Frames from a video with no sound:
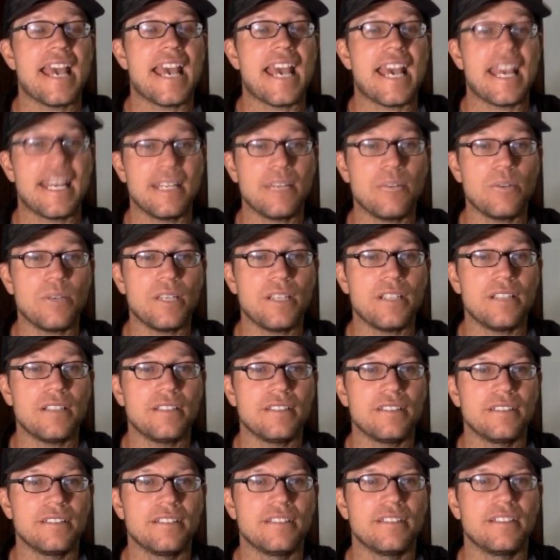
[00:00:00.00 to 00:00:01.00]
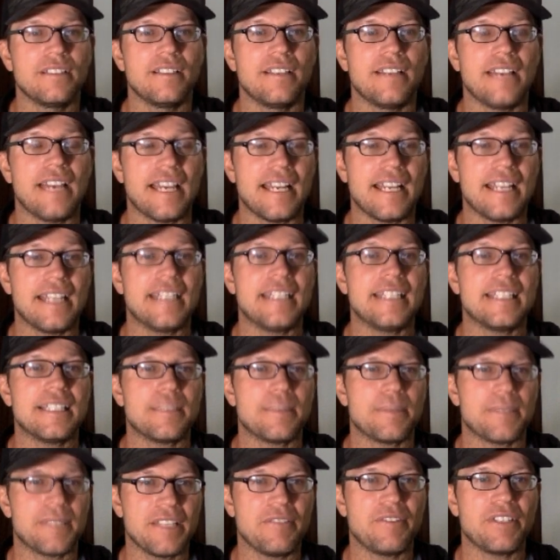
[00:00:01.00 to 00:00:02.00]
anywhere at any
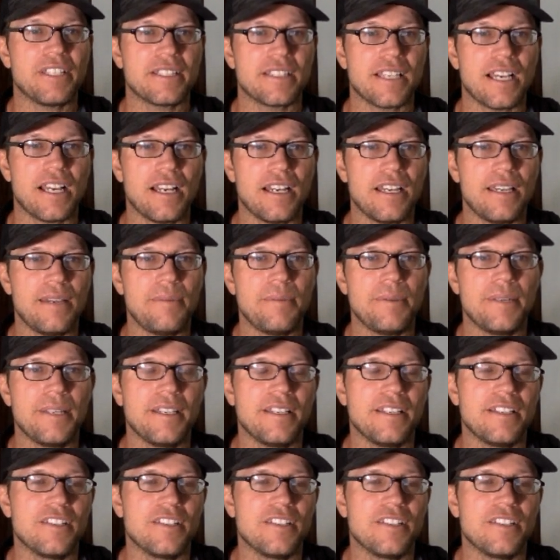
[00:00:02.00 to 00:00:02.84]
specific time.